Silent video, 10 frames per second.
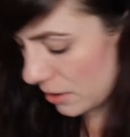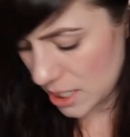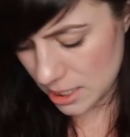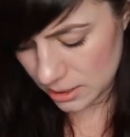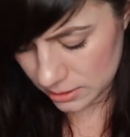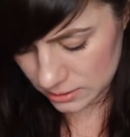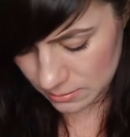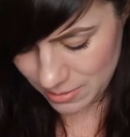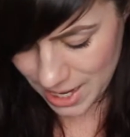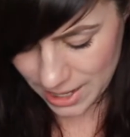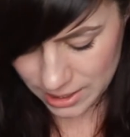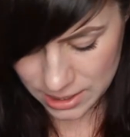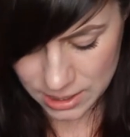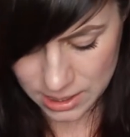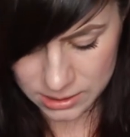things, some
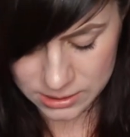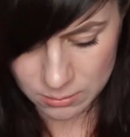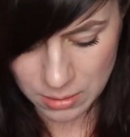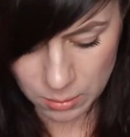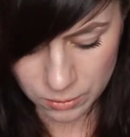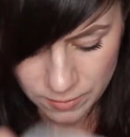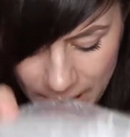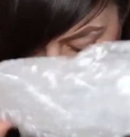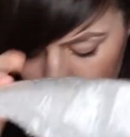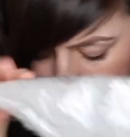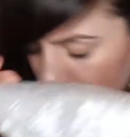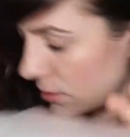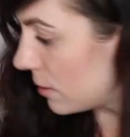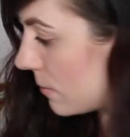packing, and some bubble wraps.